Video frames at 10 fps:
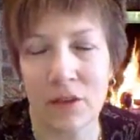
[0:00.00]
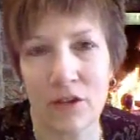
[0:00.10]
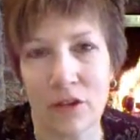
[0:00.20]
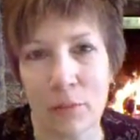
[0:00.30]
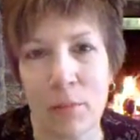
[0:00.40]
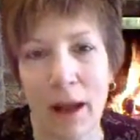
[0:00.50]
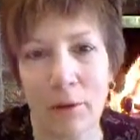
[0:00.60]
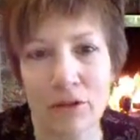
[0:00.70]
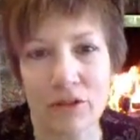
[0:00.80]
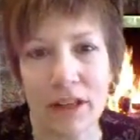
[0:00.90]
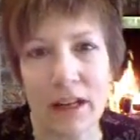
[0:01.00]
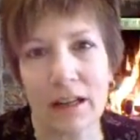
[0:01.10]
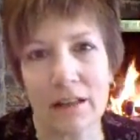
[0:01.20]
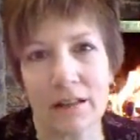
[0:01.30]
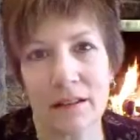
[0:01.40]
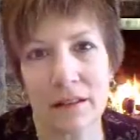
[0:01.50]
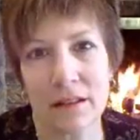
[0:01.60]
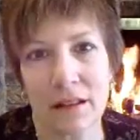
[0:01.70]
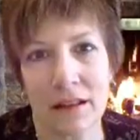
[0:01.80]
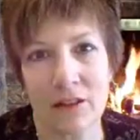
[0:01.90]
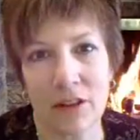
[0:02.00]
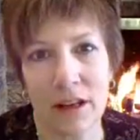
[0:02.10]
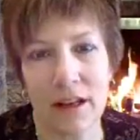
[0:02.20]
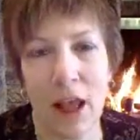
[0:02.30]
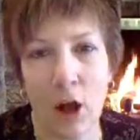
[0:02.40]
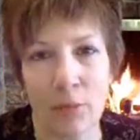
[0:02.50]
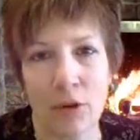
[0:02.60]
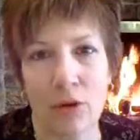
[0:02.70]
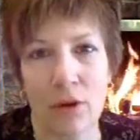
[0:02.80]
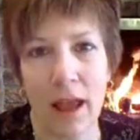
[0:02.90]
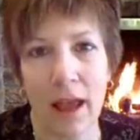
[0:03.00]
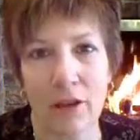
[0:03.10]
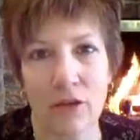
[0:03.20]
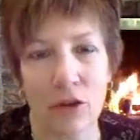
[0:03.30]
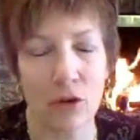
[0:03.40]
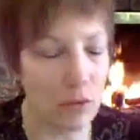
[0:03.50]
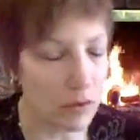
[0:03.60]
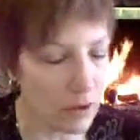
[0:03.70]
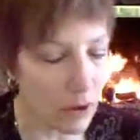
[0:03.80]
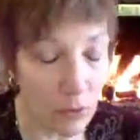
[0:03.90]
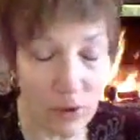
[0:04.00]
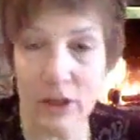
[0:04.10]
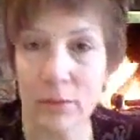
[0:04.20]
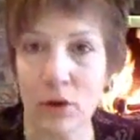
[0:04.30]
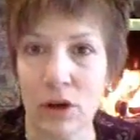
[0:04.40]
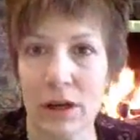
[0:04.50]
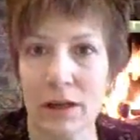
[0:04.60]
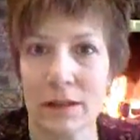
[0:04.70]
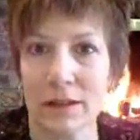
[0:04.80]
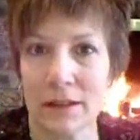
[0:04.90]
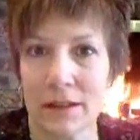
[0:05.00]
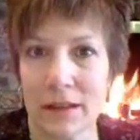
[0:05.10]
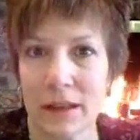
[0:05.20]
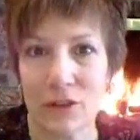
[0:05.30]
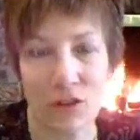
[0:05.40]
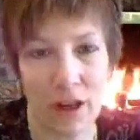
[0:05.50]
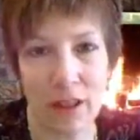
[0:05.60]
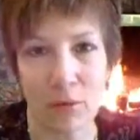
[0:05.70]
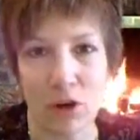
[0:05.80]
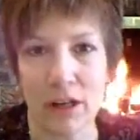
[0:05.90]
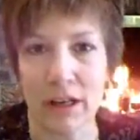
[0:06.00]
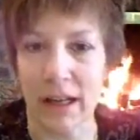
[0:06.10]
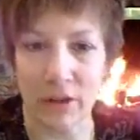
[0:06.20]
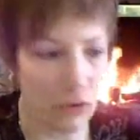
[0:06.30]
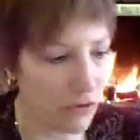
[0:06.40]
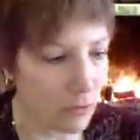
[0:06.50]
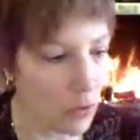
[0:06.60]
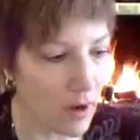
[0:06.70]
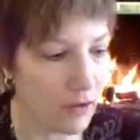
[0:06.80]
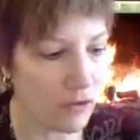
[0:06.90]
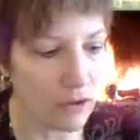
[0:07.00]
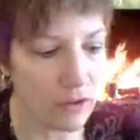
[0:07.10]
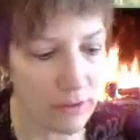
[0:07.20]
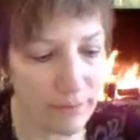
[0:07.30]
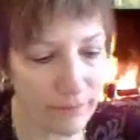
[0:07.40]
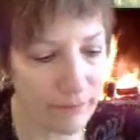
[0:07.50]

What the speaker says: This is a Bible study intended to help you as you read the book and study the book and answer some questions.